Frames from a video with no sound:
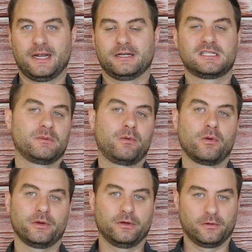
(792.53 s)
and to
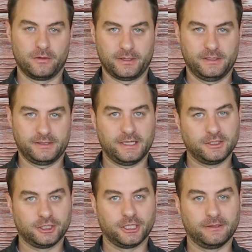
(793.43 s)
support your
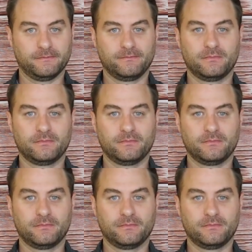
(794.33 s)
organization.